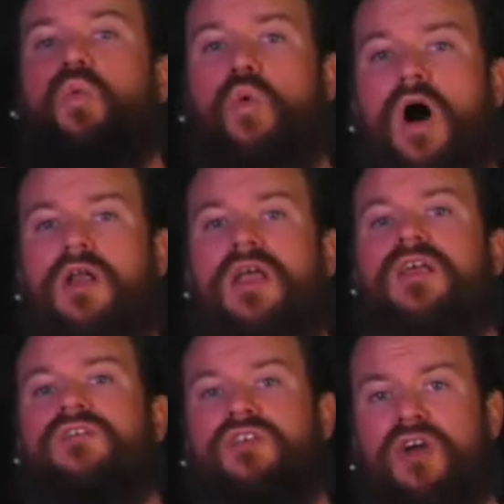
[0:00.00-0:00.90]
what
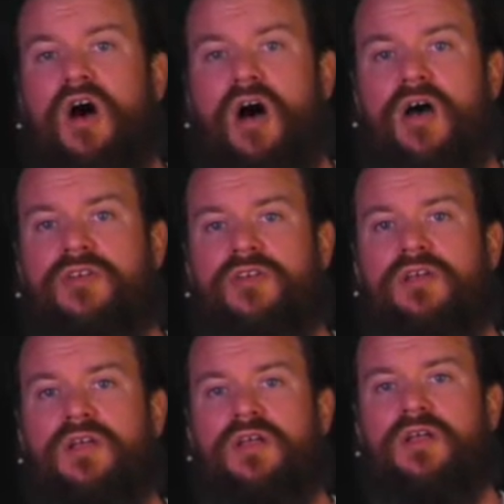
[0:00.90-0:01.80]
is God
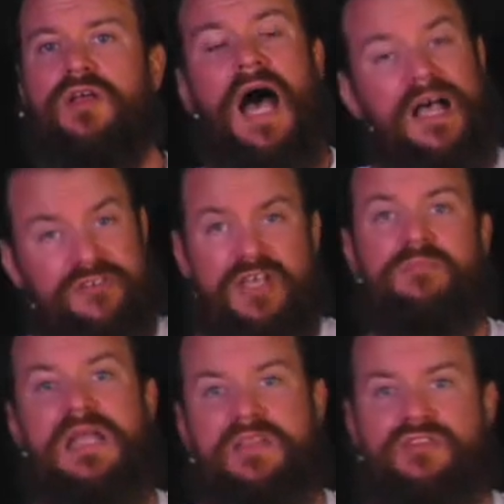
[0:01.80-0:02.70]

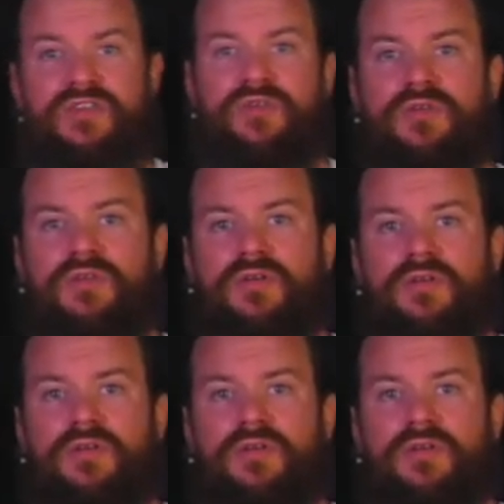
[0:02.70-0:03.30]
asking me to do?